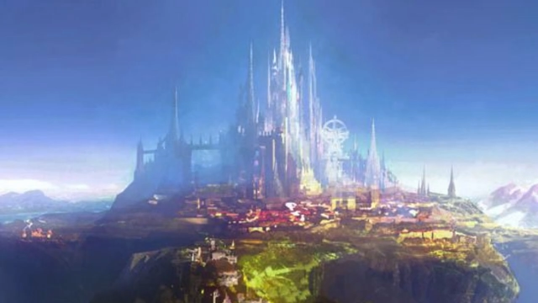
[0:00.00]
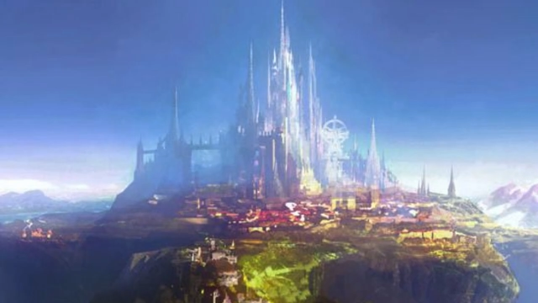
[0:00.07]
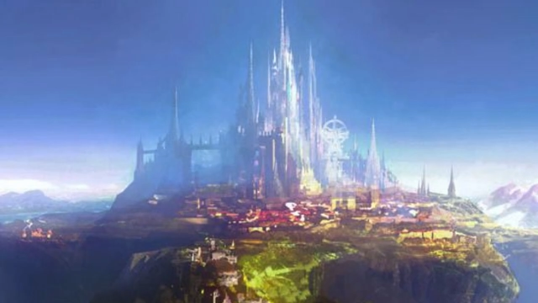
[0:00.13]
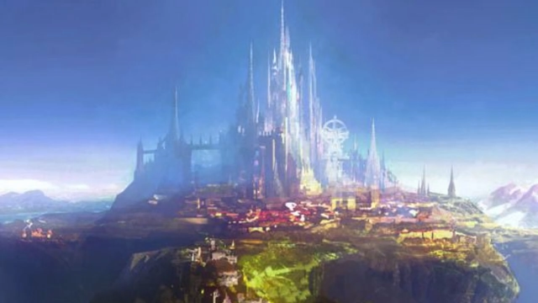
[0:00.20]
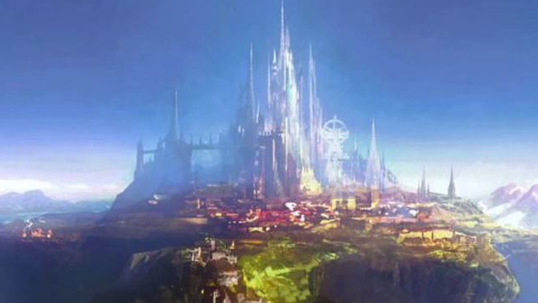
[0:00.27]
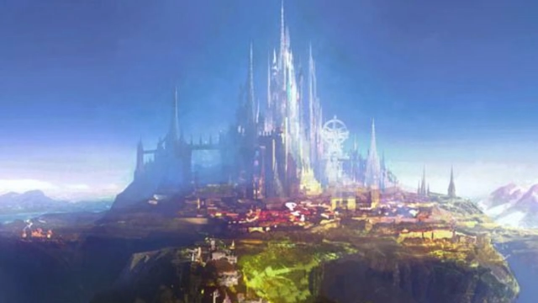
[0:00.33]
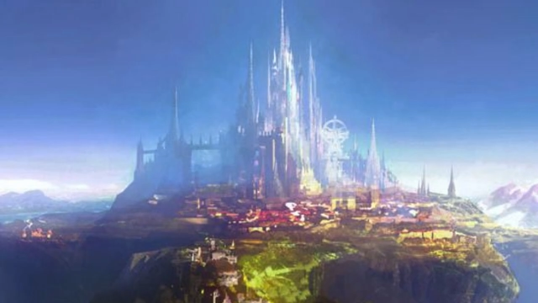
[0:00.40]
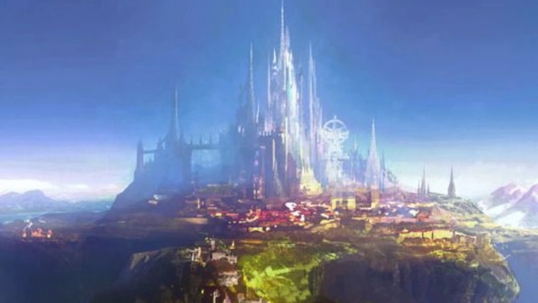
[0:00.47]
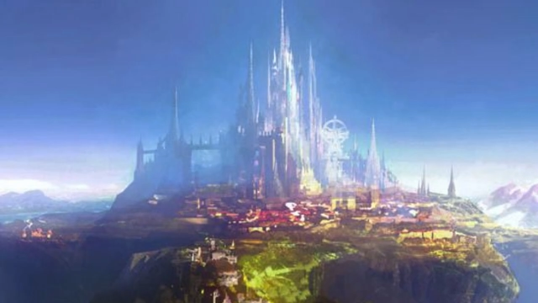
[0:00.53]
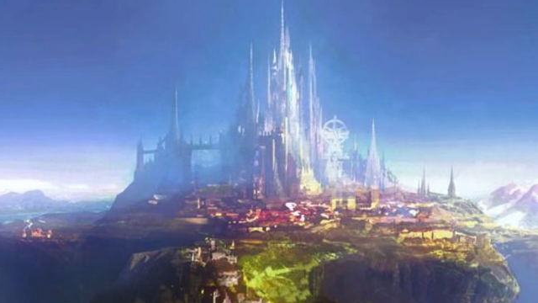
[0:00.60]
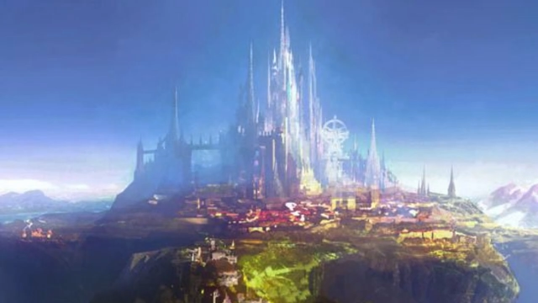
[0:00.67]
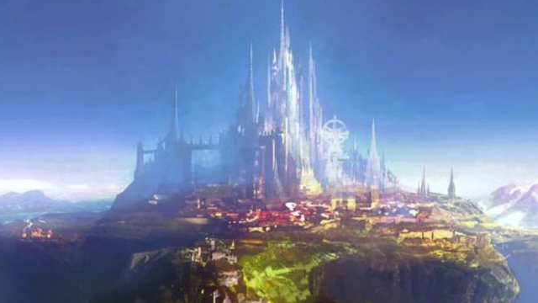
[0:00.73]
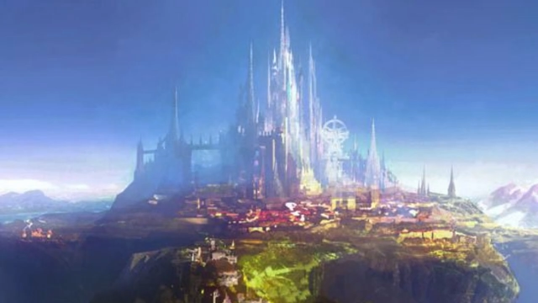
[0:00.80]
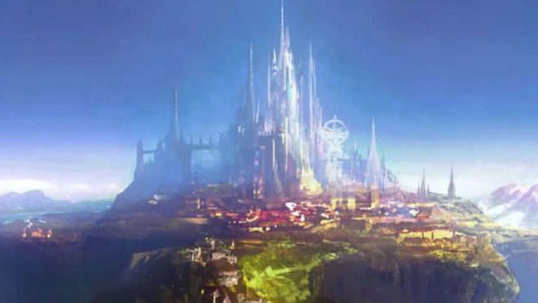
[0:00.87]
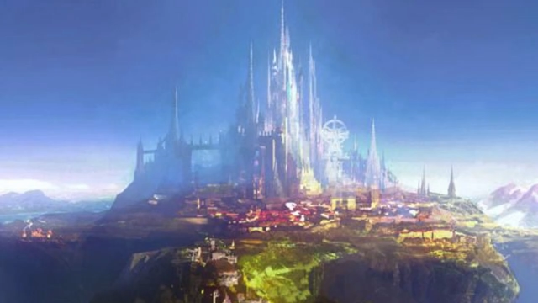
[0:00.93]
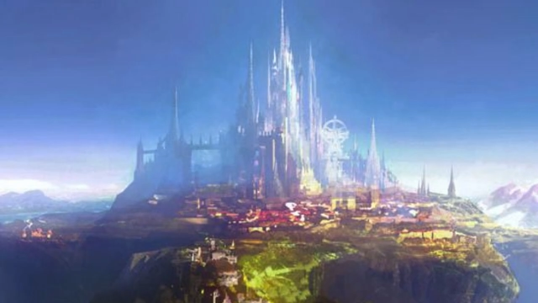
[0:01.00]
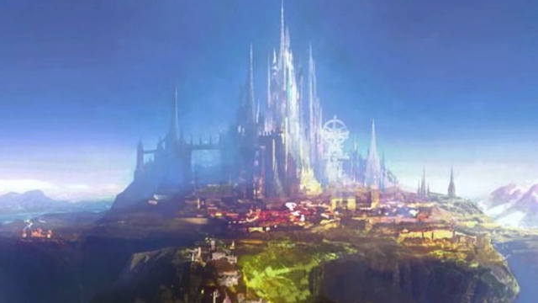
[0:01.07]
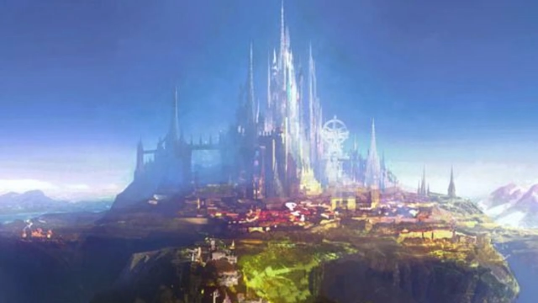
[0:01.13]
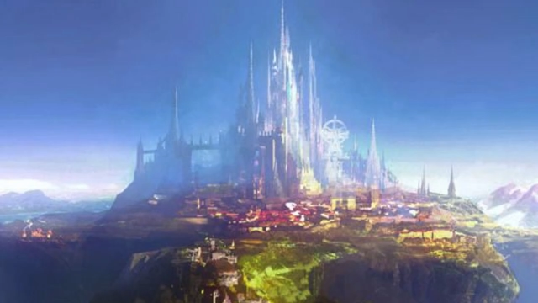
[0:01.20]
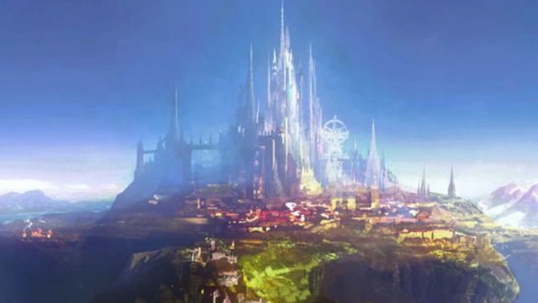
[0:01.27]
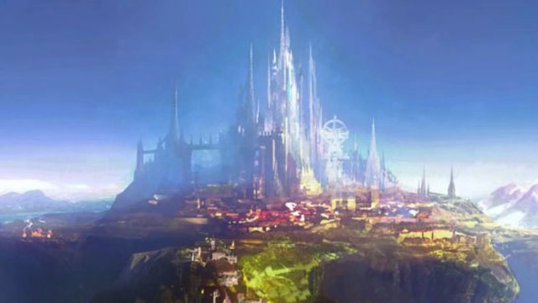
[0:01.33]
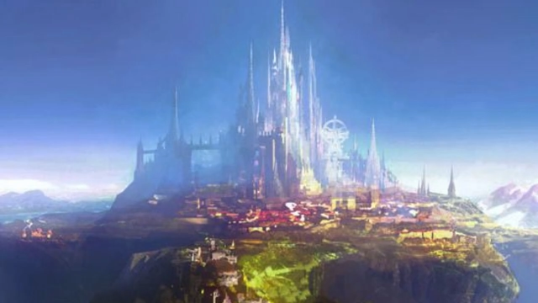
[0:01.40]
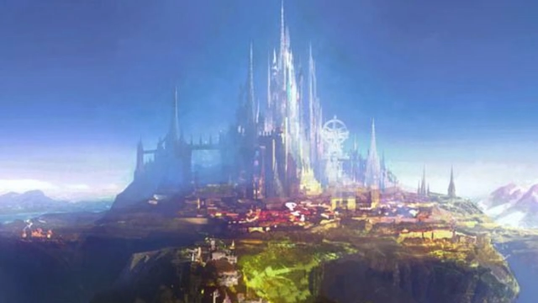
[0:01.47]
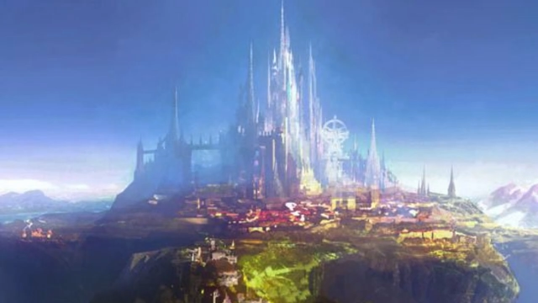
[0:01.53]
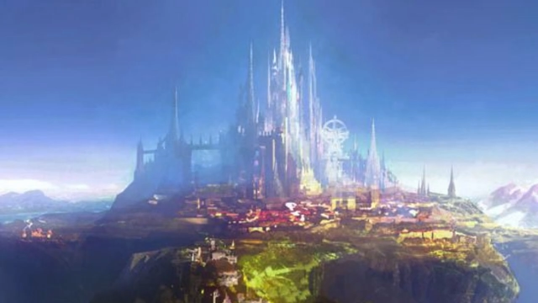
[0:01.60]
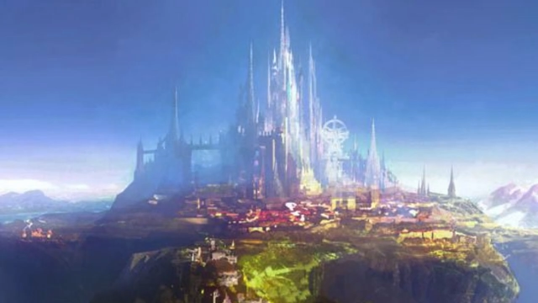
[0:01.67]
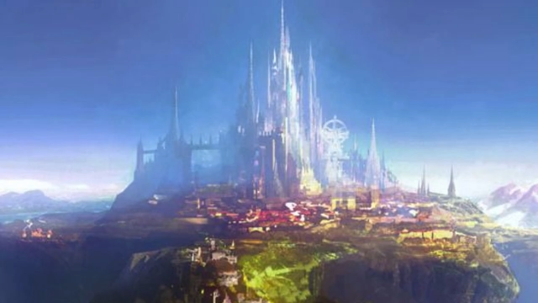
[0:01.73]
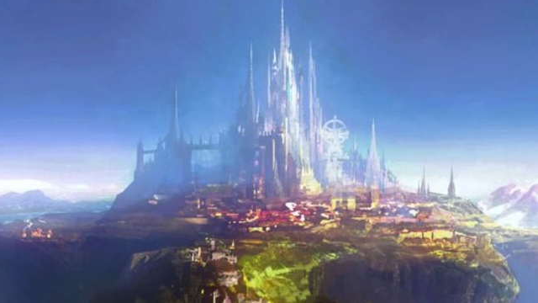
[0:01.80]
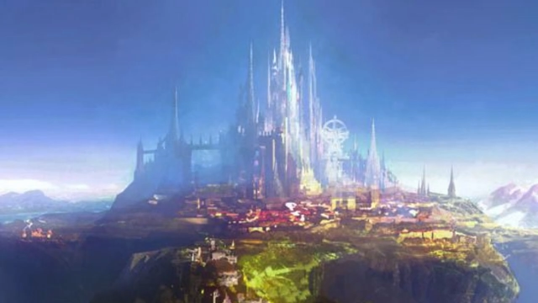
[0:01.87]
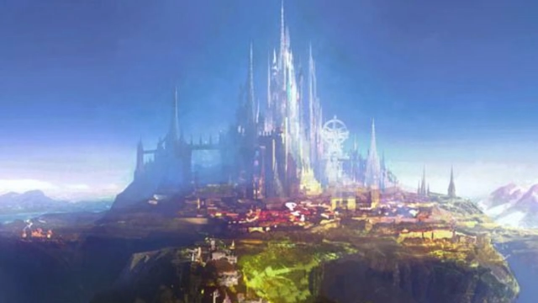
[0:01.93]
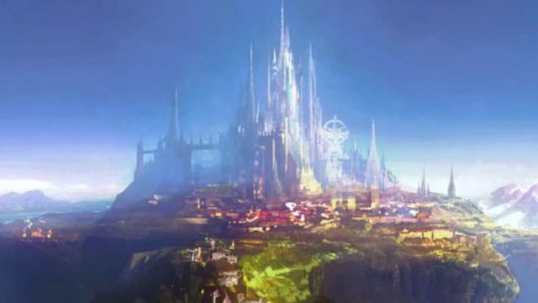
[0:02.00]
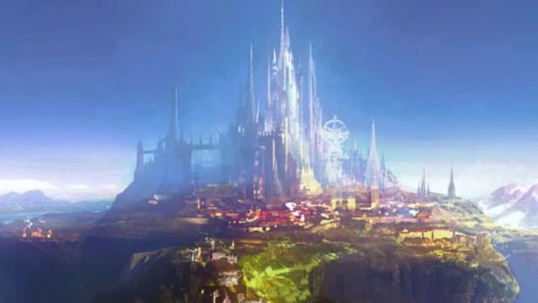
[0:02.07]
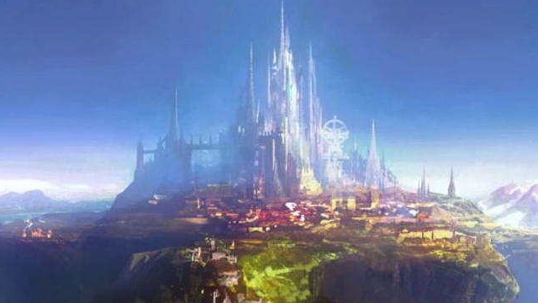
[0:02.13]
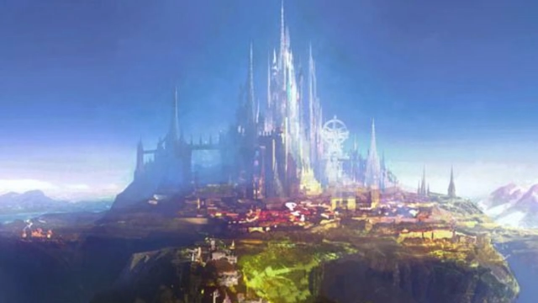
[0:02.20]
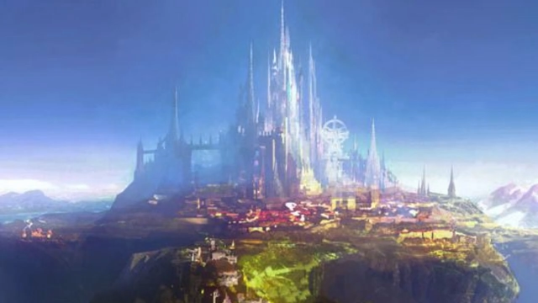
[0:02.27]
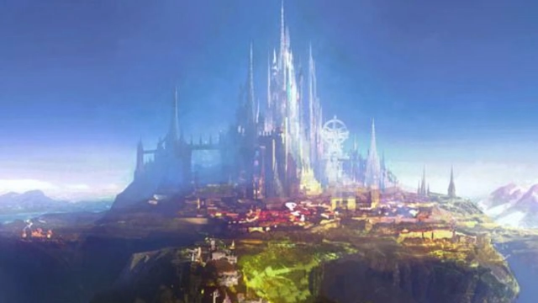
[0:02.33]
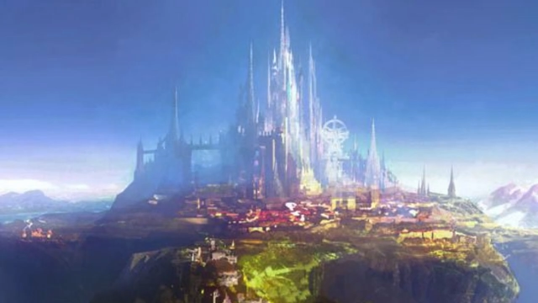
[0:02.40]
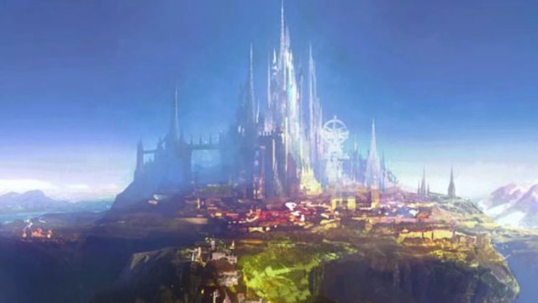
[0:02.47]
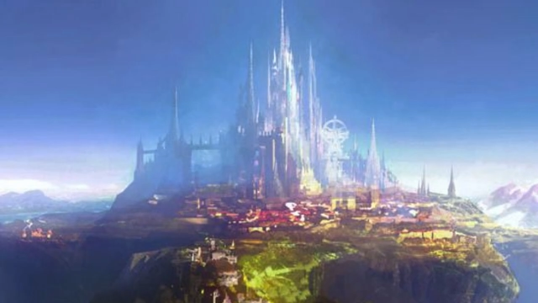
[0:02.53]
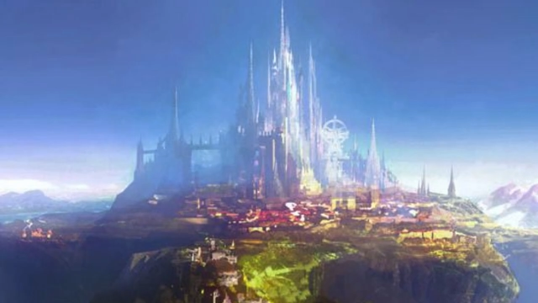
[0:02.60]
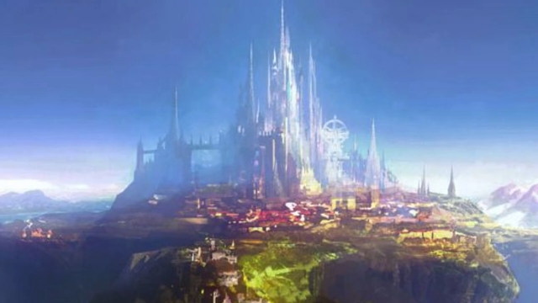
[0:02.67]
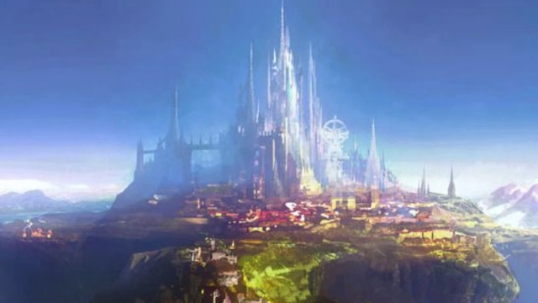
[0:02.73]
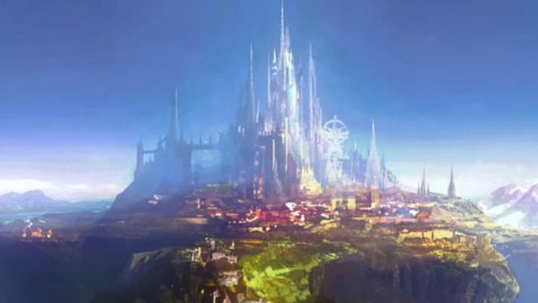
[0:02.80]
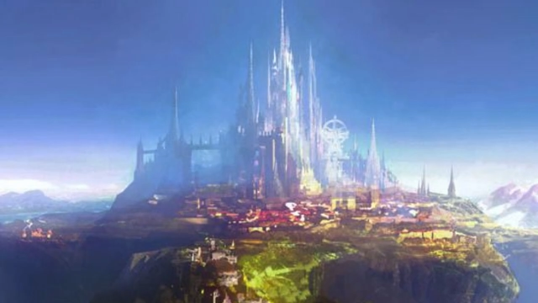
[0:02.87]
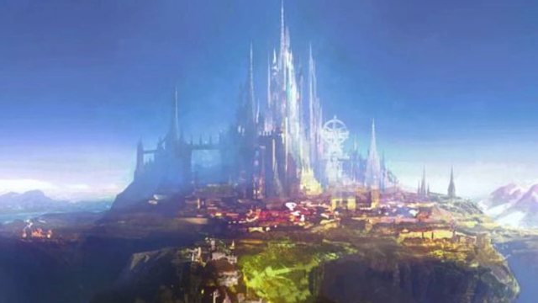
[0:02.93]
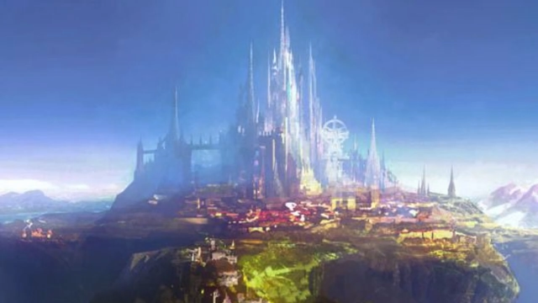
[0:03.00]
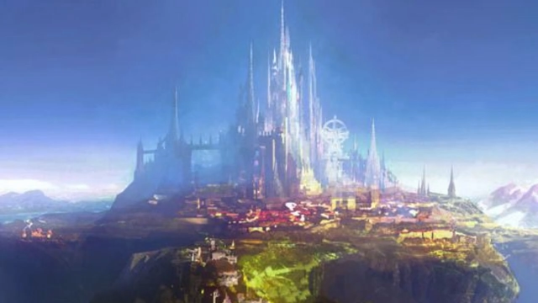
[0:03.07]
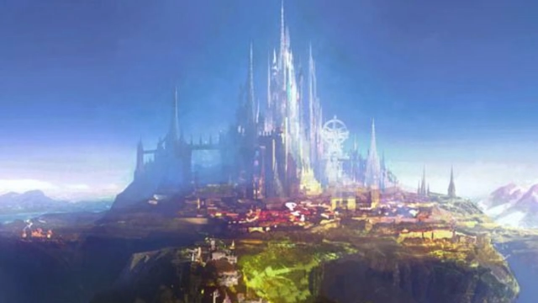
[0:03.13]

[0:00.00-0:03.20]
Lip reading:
Nobody's mouth can be seen.